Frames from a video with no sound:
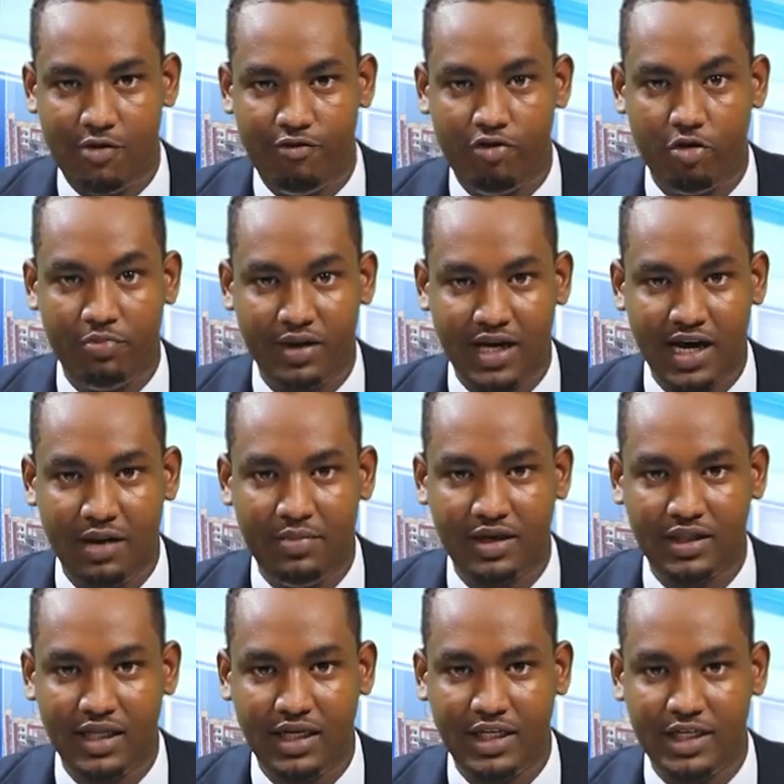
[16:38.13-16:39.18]
for
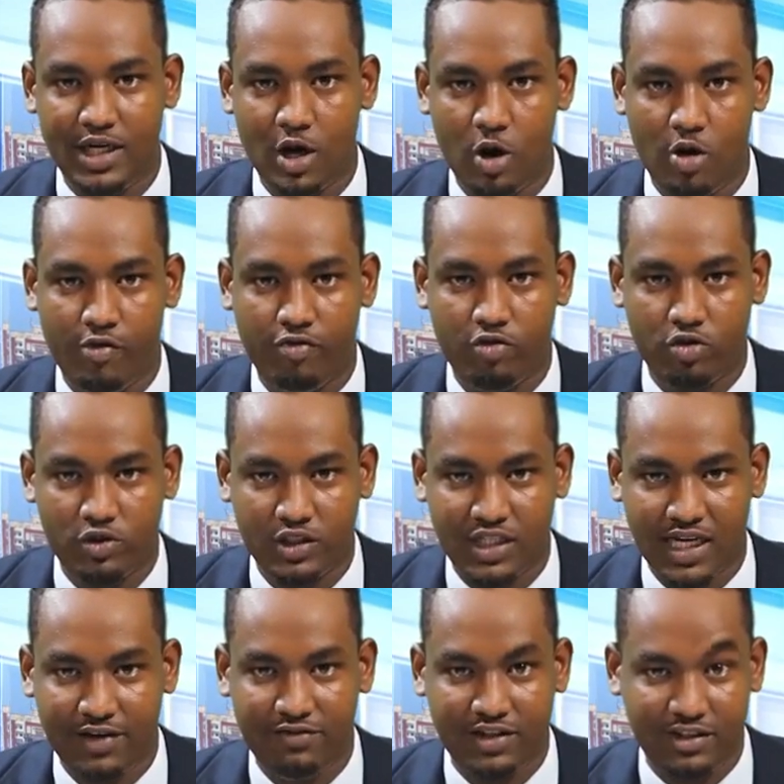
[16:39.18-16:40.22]
becoming the leader of
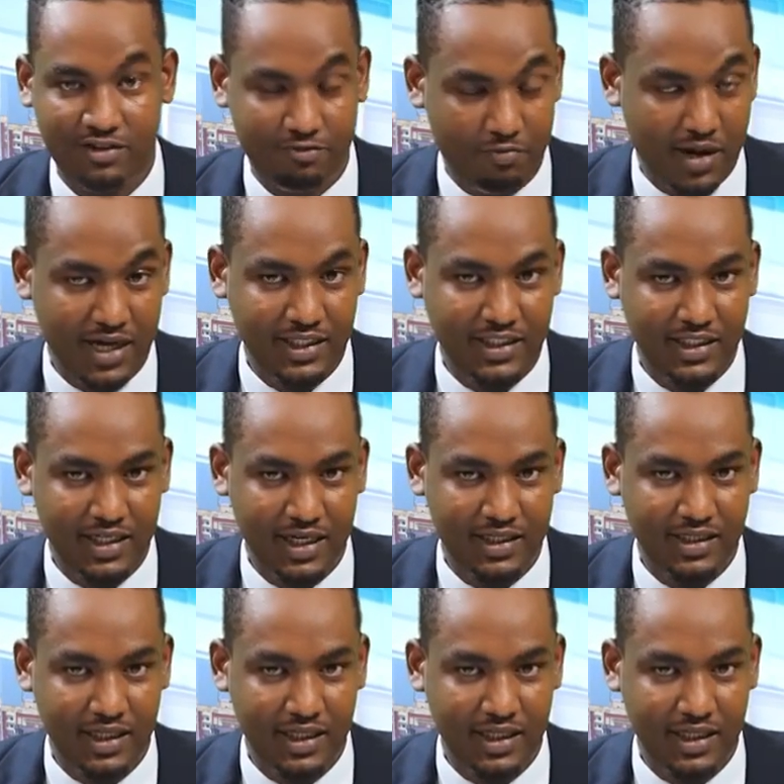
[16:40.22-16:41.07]
Conservative Party and